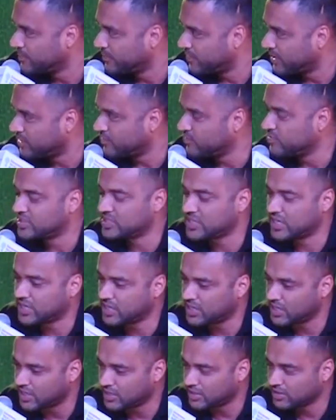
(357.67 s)
right? We
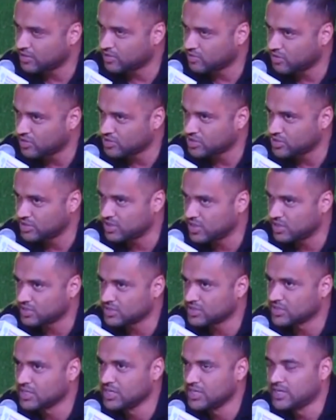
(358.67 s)
started taking the cost on
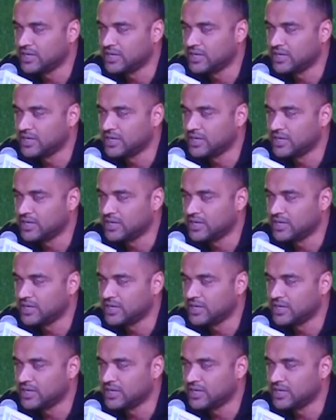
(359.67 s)
us.